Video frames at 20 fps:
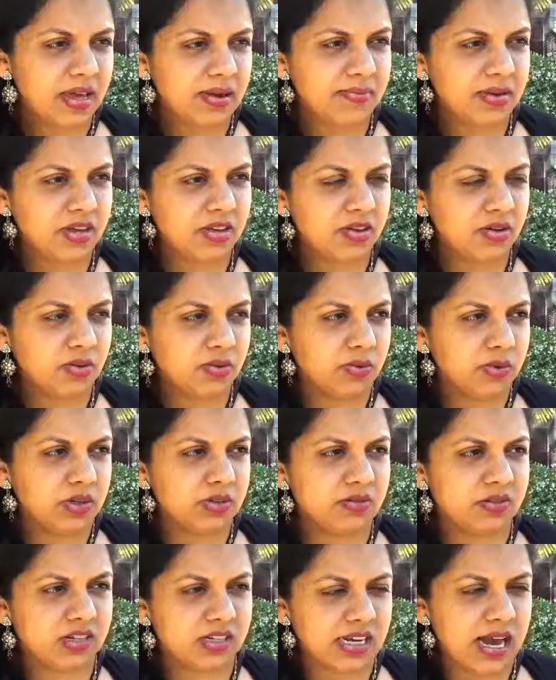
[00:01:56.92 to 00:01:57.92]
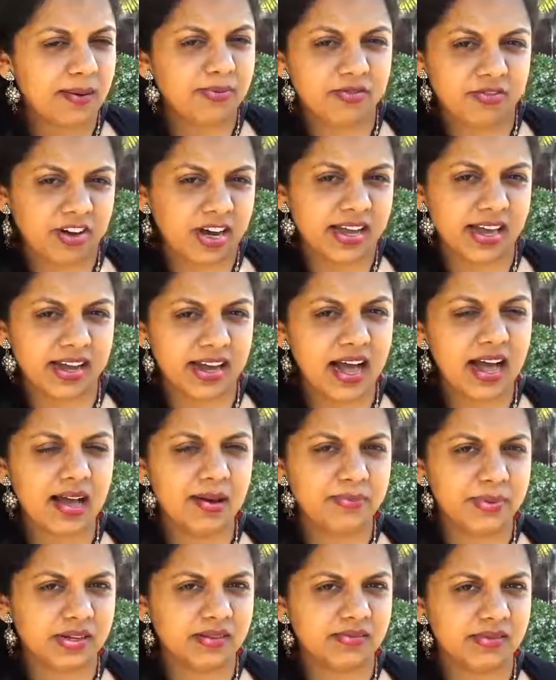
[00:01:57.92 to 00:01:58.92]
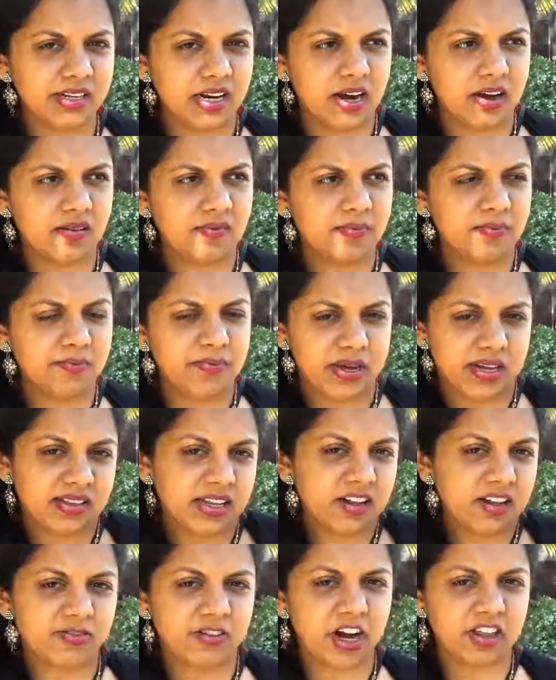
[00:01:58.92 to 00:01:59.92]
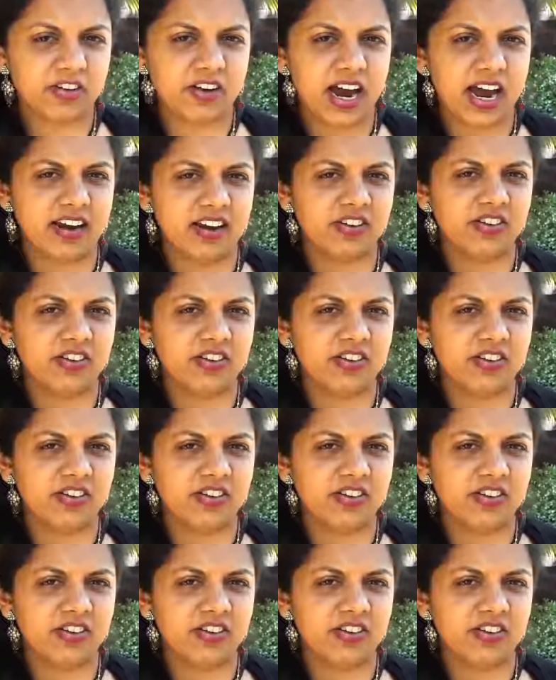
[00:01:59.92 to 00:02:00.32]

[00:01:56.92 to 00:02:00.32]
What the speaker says: maybe you would stop fucking up and, you know, be a little farther ahead